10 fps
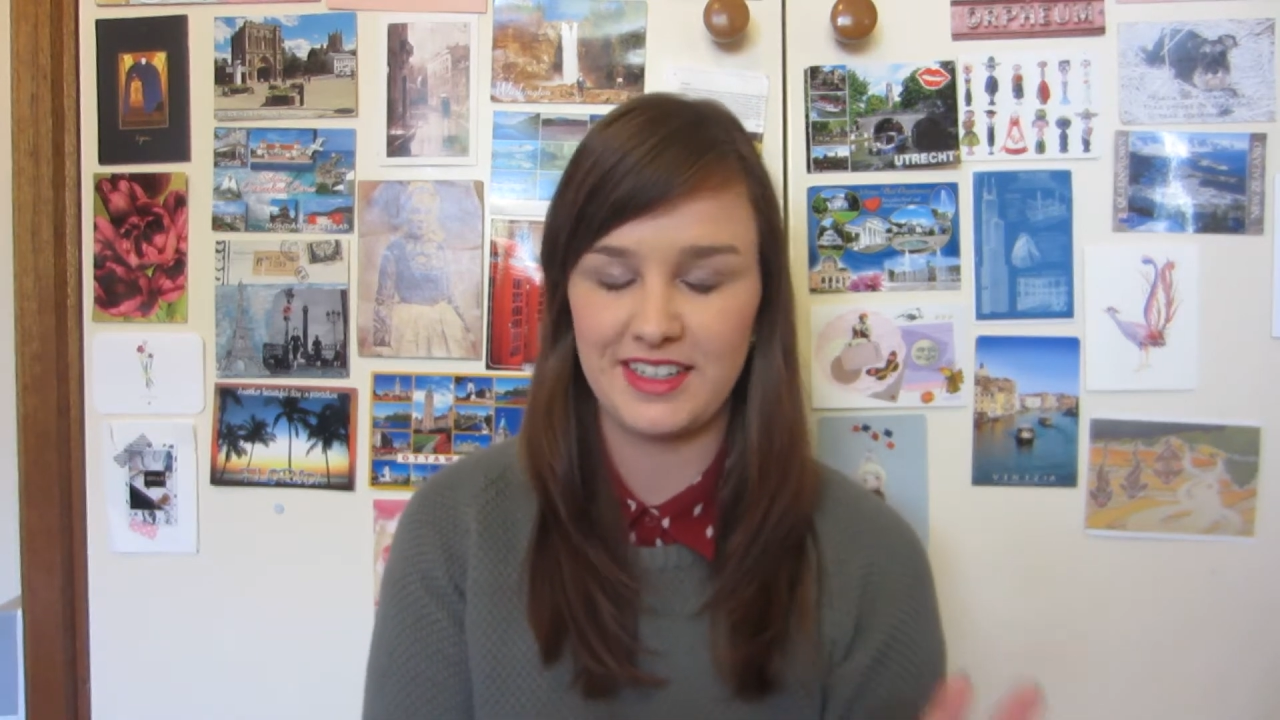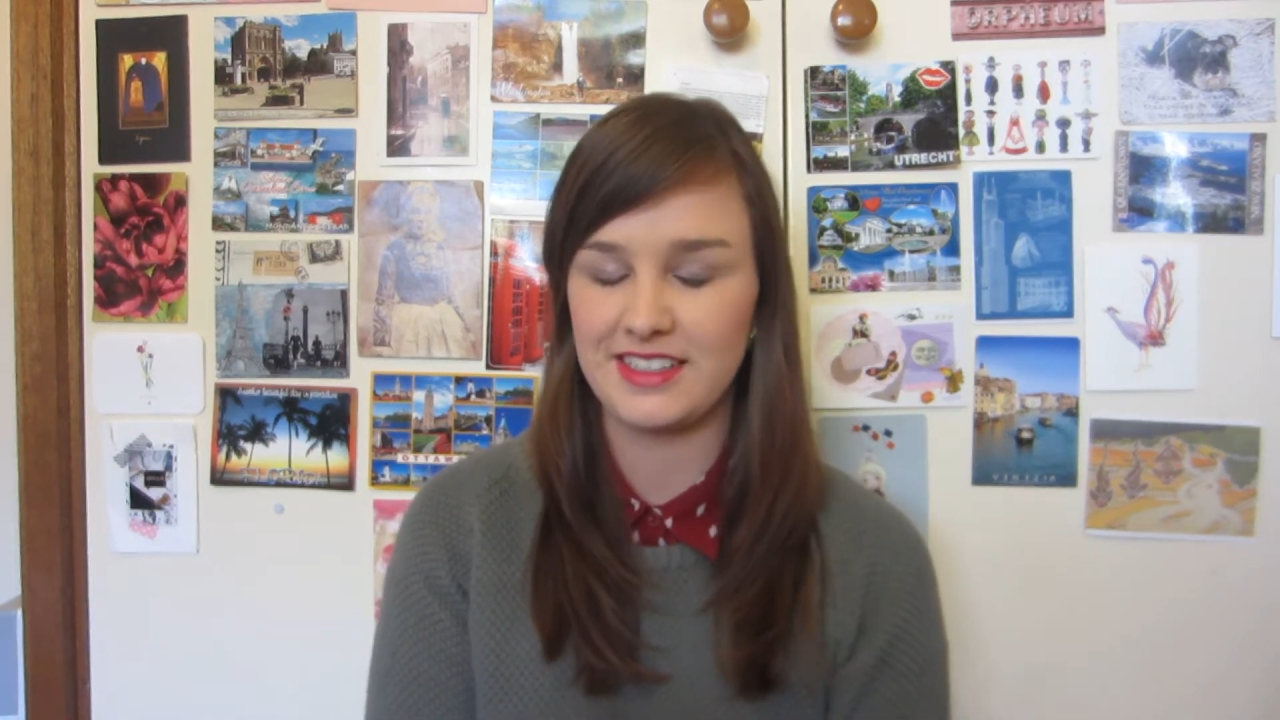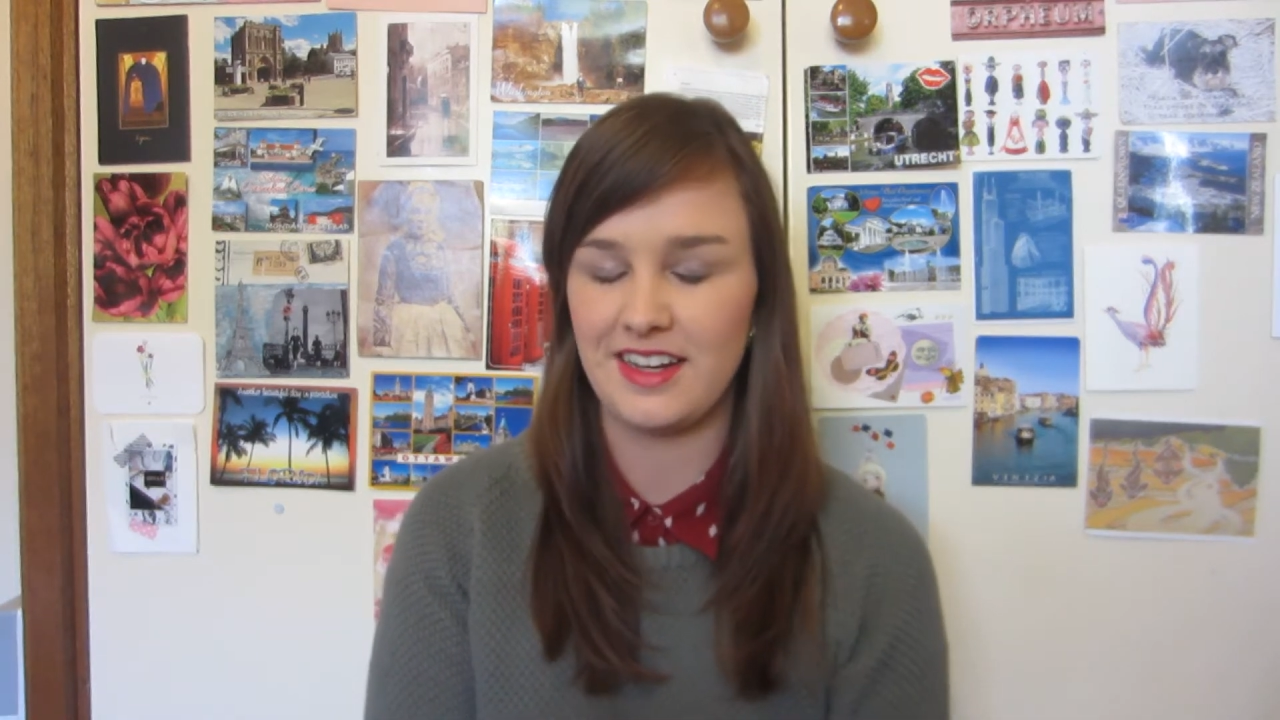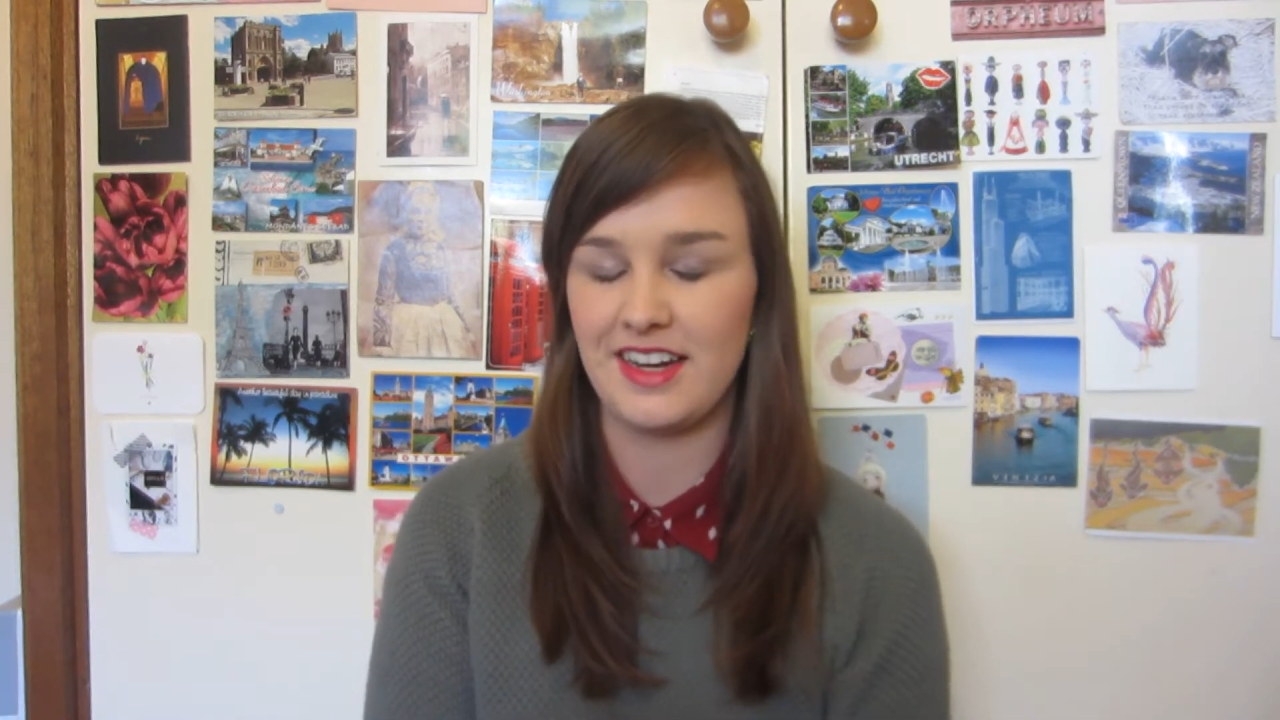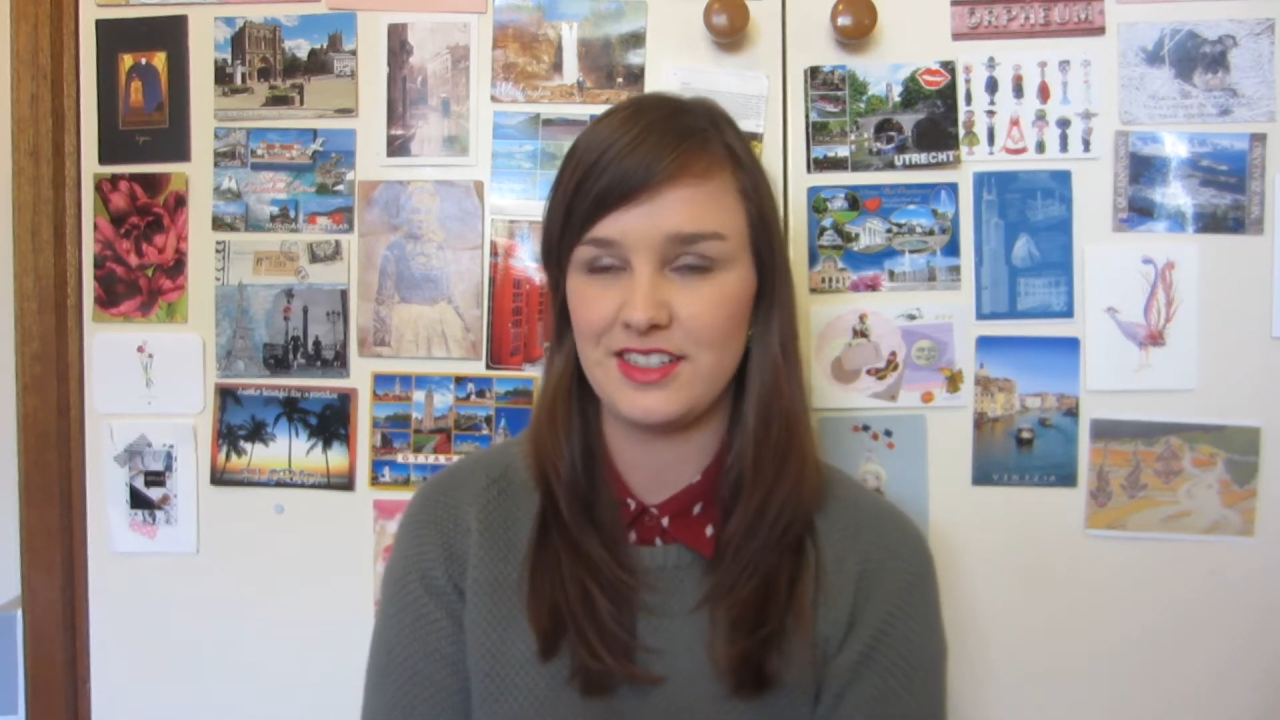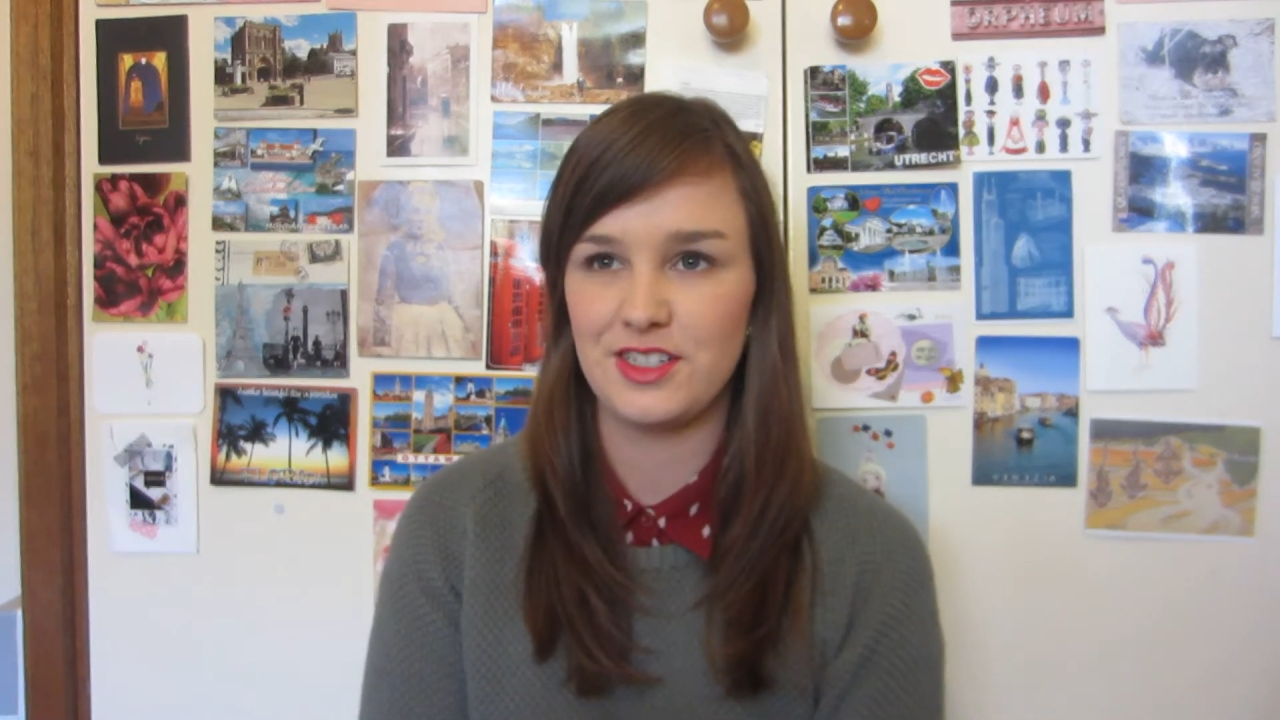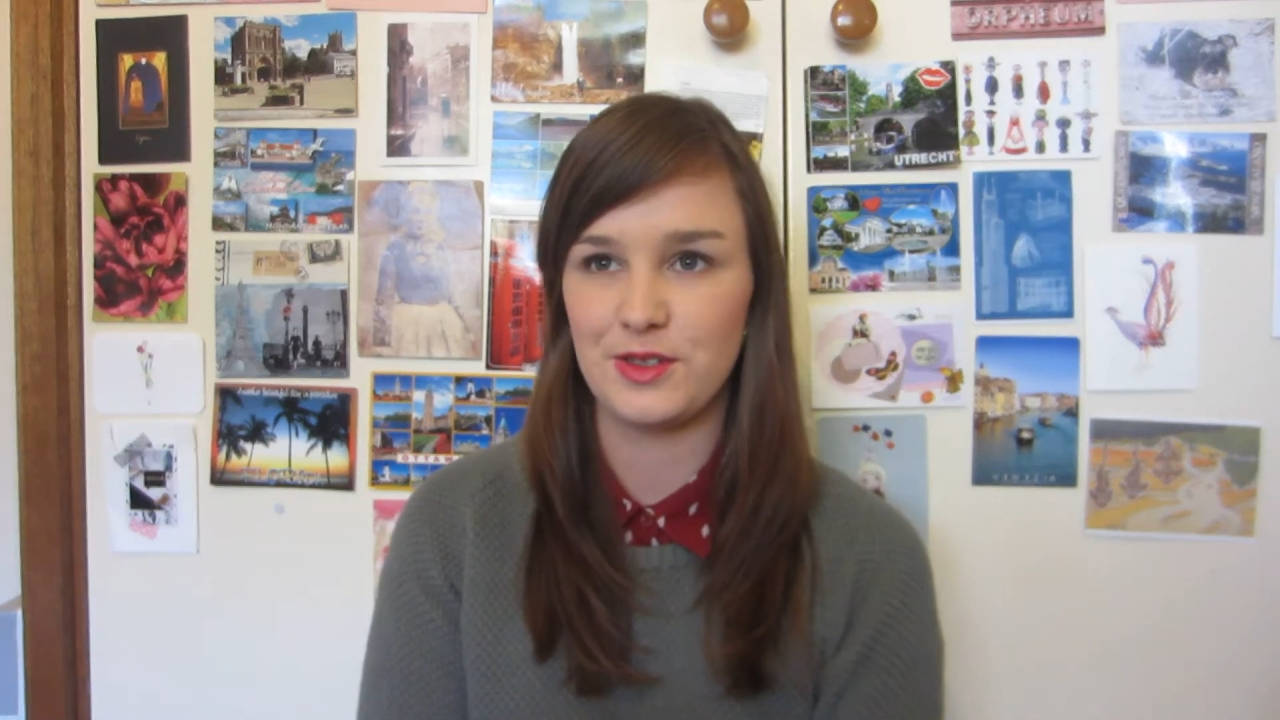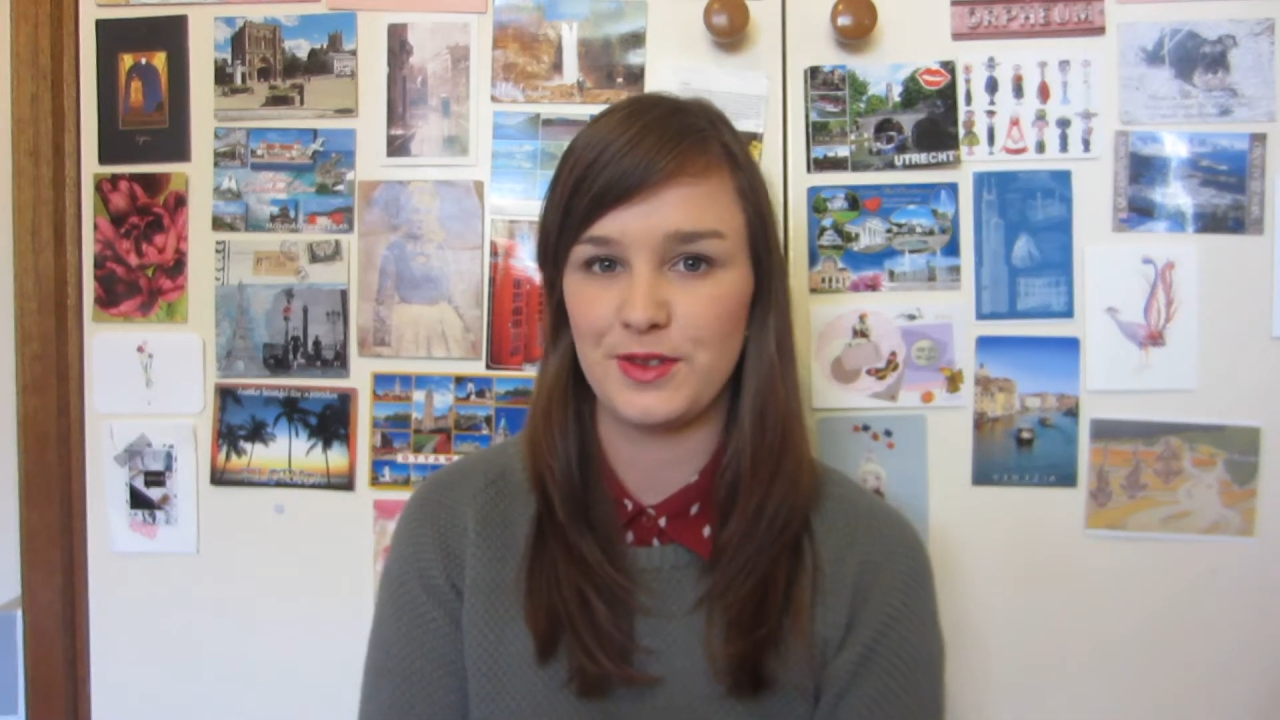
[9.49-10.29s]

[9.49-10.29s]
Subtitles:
excited to do